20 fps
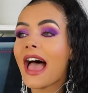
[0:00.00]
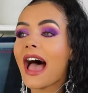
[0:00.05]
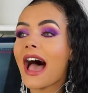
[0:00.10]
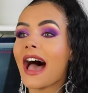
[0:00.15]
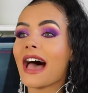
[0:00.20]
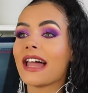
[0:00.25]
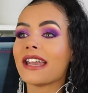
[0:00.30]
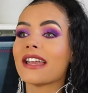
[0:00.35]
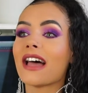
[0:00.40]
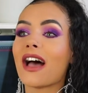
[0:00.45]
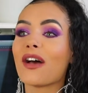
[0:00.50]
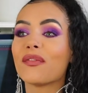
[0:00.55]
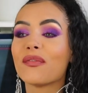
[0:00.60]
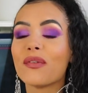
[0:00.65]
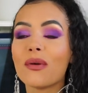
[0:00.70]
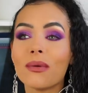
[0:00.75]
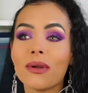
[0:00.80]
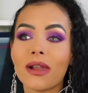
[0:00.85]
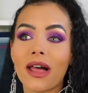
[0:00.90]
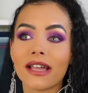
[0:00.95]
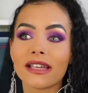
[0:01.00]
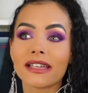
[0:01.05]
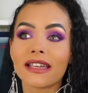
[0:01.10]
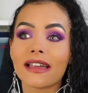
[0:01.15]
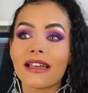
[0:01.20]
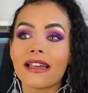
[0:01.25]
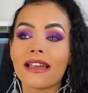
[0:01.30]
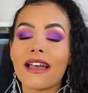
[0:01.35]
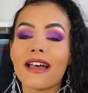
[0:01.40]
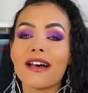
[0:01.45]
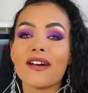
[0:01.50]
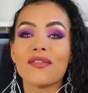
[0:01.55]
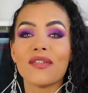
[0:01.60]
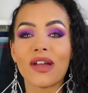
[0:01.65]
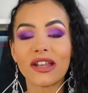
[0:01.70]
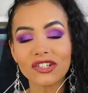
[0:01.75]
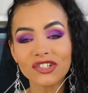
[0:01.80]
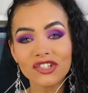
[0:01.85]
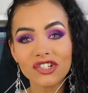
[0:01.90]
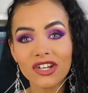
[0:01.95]
And I feel like
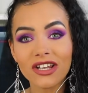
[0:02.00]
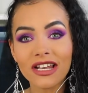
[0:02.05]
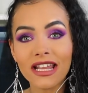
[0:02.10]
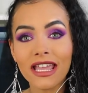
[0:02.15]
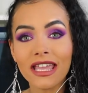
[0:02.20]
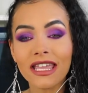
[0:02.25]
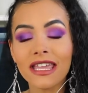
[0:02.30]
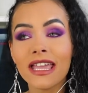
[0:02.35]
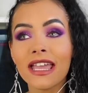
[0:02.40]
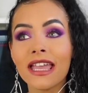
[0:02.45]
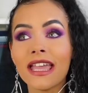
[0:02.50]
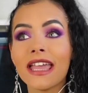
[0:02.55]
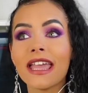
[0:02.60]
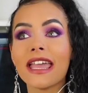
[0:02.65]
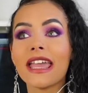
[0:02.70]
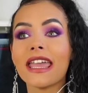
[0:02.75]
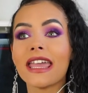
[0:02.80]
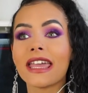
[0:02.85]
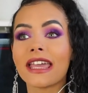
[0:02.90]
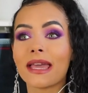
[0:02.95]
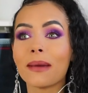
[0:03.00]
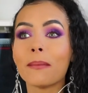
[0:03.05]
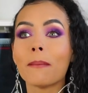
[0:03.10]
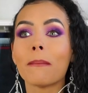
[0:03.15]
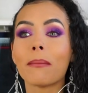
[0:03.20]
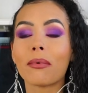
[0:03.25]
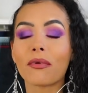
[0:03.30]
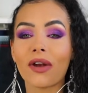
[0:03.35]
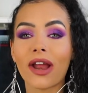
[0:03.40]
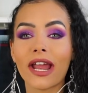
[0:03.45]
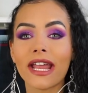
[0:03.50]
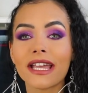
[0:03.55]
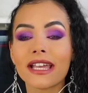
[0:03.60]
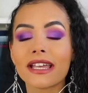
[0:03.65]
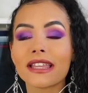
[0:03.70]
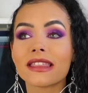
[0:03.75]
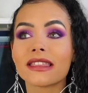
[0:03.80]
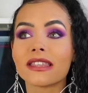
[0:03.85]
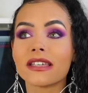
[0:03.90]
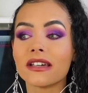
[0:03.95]
eventually it can
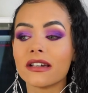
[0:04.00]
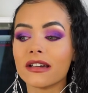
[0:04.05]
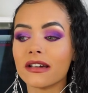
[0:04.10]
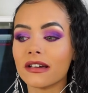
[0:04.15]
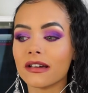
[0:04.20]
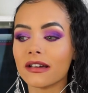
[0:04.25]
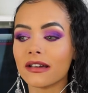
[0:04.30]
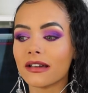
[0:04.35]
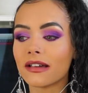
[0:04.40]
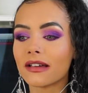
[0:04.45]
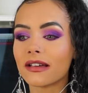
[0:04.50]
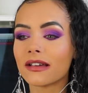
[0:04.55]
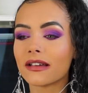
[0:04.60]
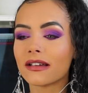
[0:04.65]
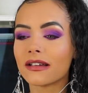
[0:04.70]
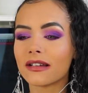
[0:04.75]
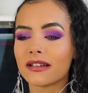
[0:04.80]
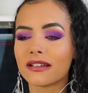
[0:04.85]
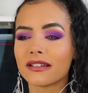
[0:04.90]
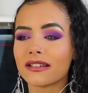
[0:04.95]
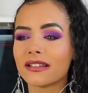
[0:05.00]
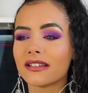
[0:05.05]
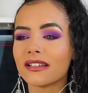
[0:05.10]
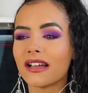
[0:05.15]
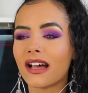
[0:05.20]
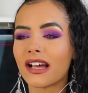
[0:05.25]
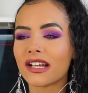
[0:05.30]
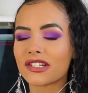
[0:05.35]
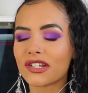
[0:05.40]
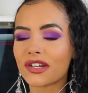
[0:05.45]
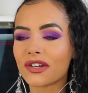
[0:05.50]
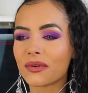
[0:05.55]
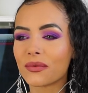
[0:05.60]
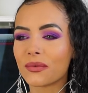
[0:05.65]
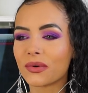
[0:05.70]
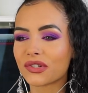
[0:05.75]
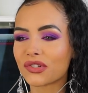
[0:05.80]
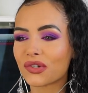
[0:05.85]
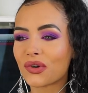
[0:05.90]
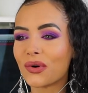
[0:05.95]
break the, I don't know
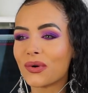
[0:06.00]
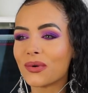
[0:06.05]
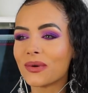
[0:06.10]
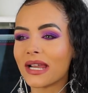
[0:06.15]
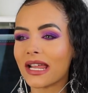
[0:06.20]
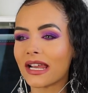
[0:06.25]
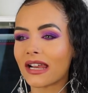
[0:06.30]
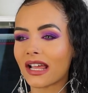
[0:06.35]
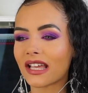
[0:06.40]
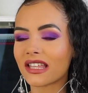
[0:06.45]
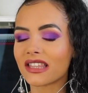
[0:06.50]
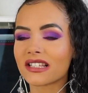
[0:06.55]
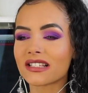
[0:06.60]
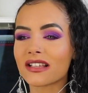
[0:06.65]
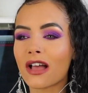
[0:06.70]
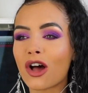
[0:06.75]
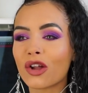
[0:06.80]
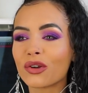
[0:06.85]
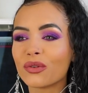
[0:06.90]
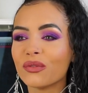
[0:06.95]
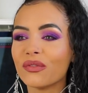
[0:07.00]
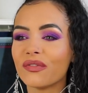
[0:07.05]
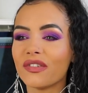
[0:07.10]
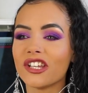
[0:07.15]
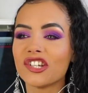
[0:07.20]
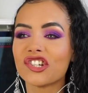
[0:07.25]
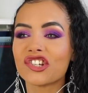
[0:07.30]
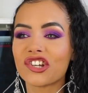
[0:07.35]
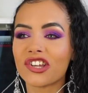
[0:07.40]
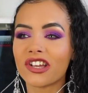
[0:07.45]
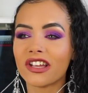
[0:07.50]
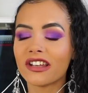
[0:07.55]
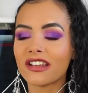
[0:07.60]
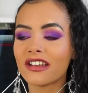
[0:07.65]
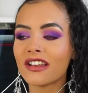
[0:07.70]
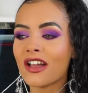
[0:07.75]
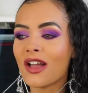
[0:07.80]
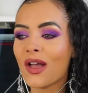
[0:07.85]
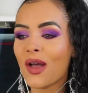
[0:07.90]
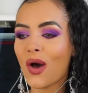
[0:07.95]
what to call it, like the tunnel
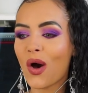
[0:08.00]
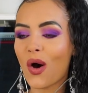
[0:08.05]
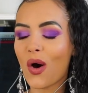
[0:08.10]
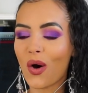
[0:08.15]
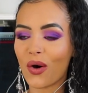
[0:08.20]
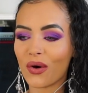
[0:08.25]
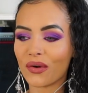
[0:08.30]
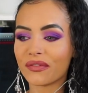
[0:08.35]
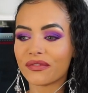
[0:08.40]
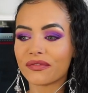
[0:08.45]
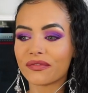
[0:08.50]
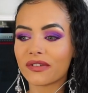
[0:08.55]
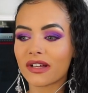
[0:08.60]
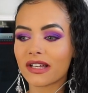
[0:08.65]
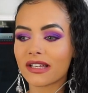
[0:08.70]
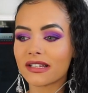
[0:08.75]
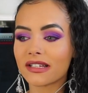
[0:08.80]
vision of